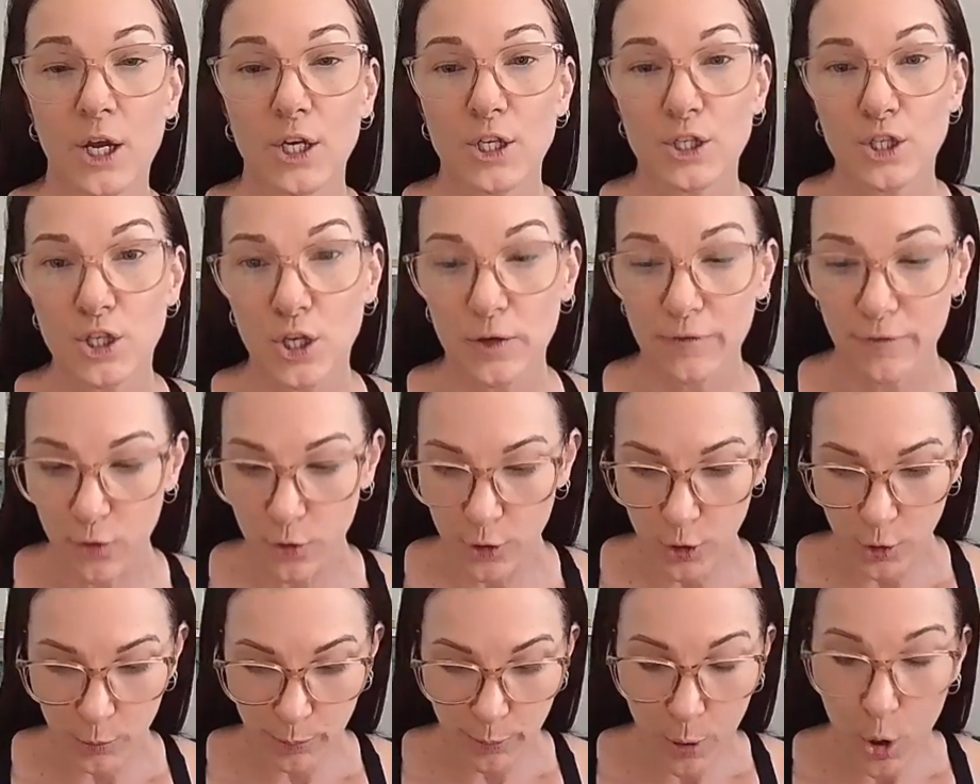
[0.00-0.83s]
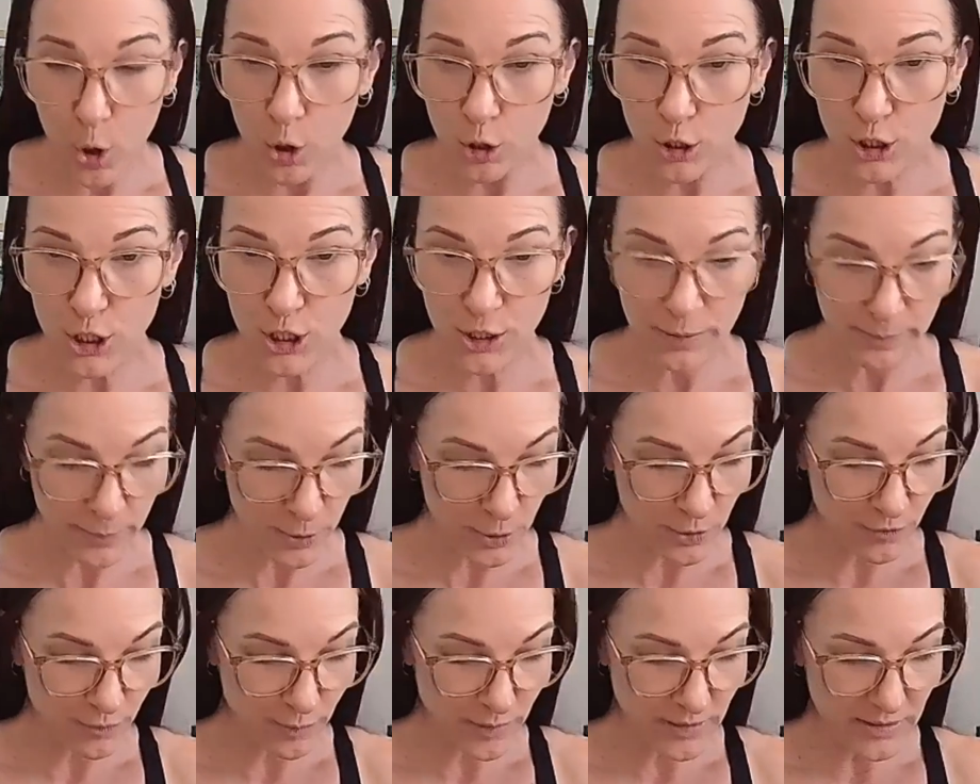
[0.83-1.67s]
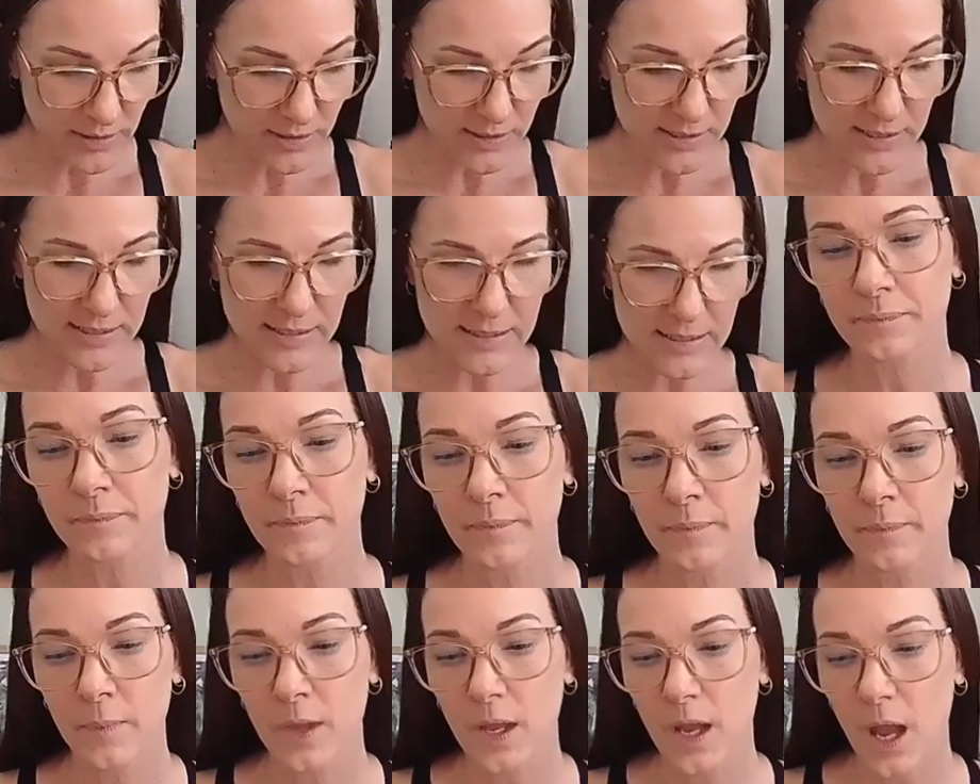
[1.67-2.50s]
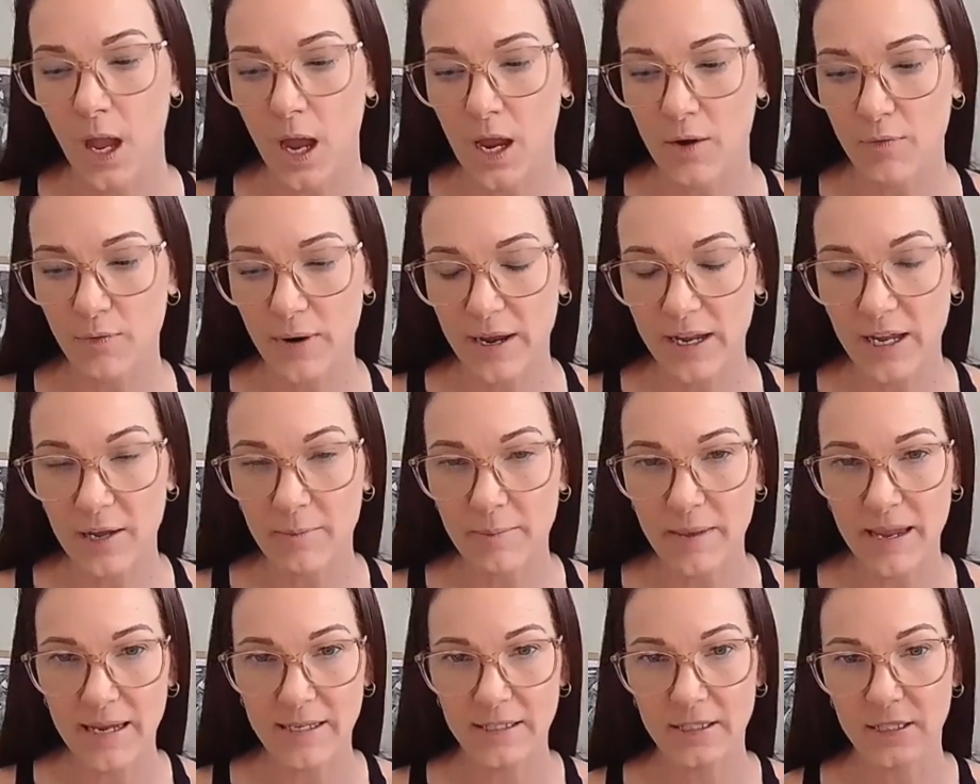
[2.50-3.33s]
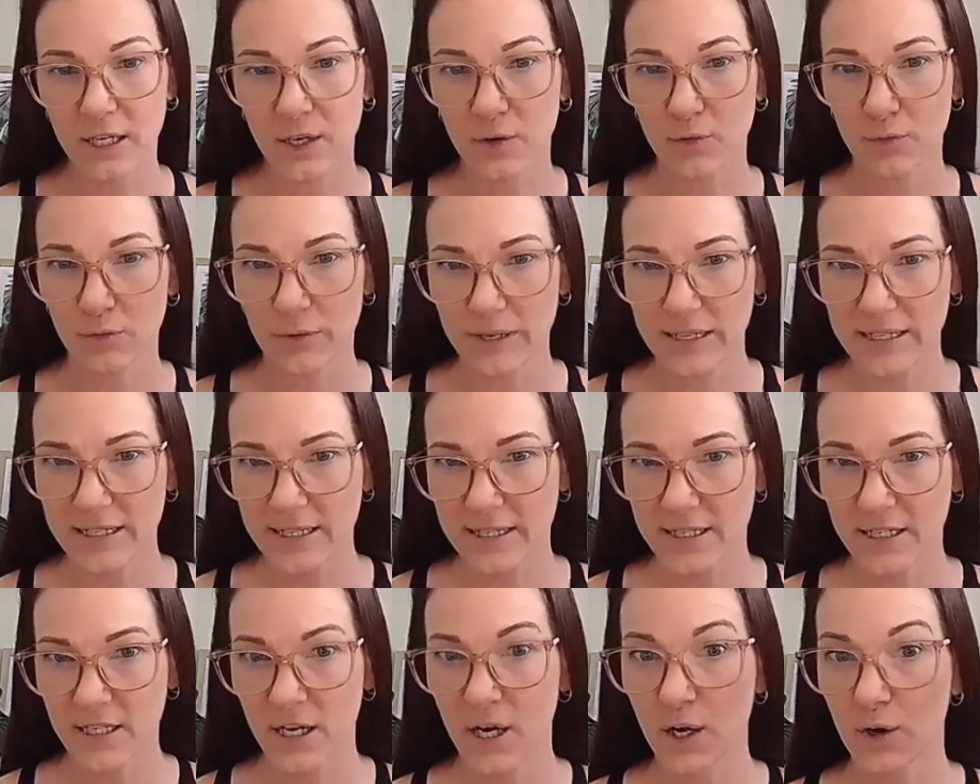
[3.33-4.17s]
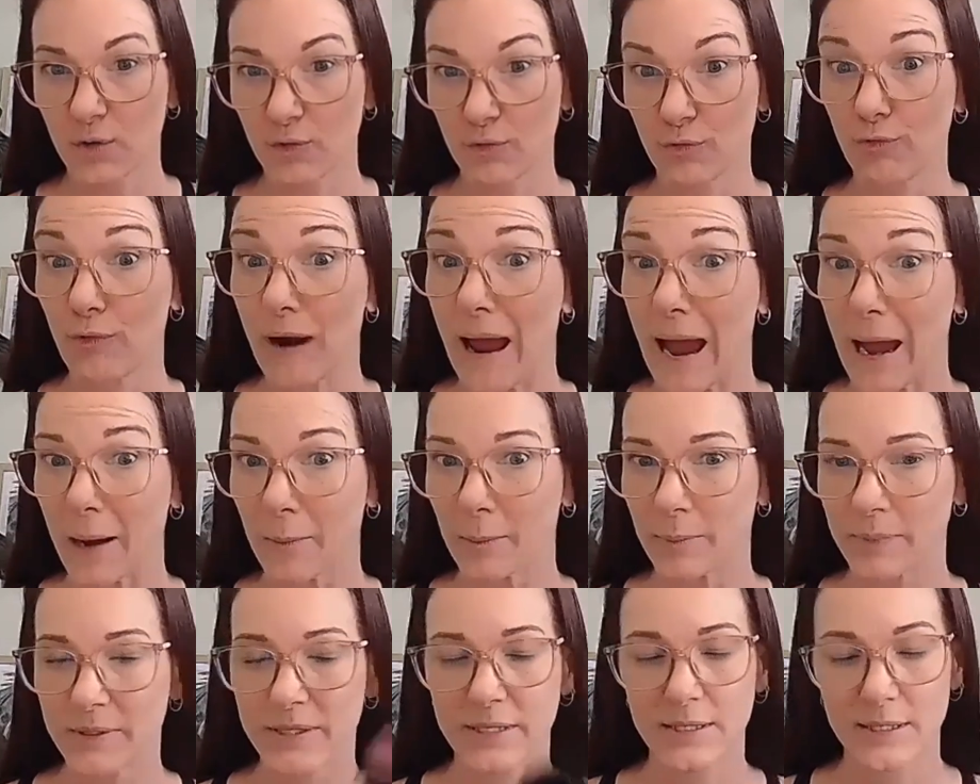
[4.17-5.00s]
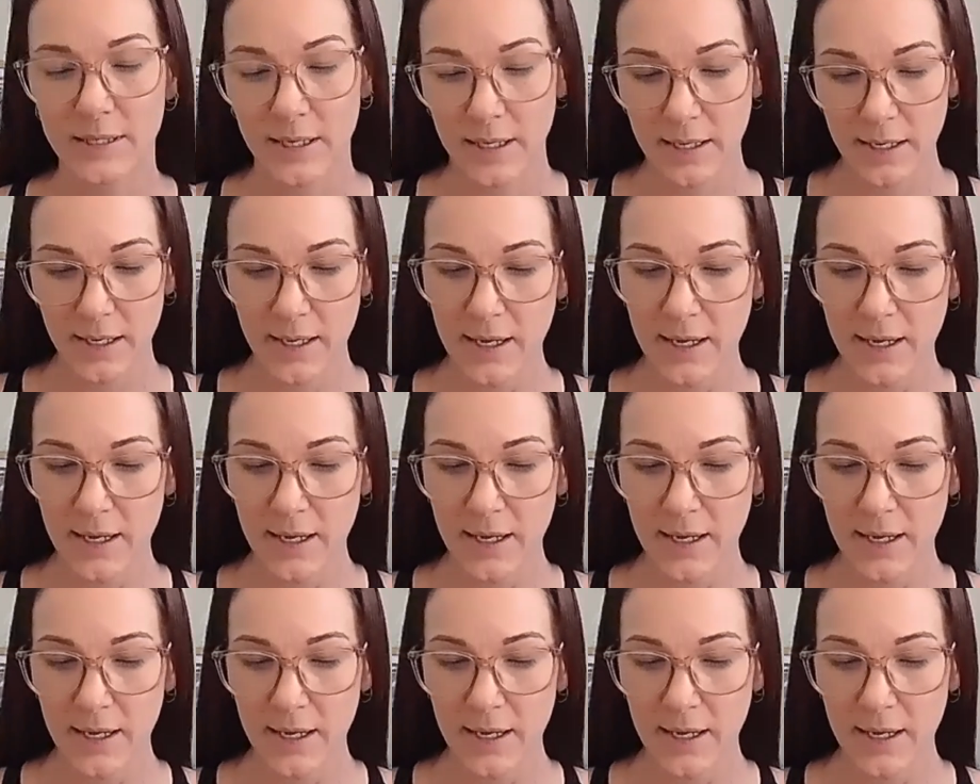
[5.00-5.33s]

So for your push movements, I recommend wrist wraps.